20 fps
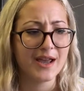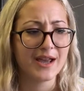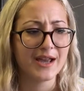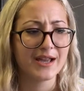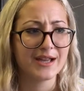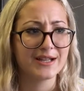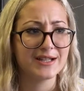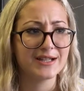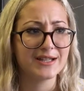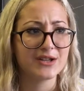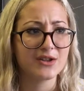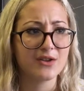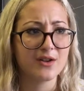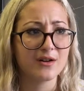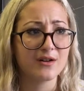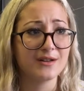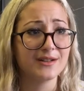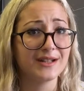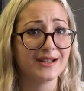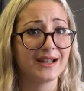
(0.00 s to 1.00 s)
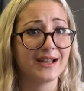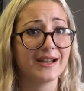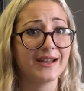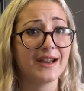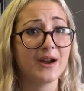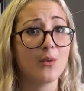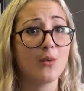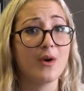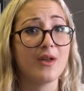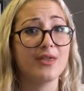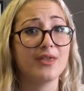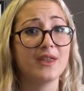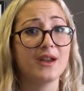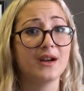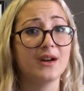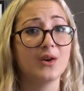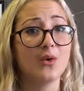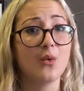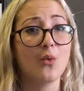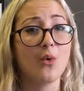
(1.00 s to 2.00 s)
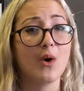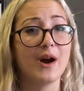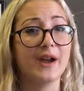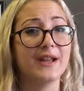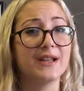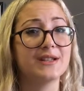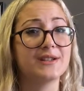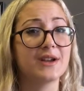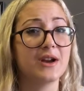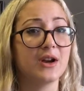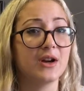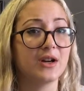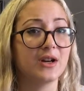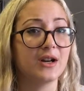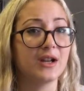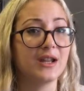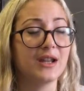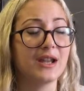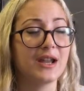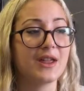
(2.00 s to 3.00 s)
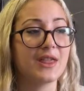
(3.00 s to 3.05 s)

and I'm not gonna lie, I went there quite early.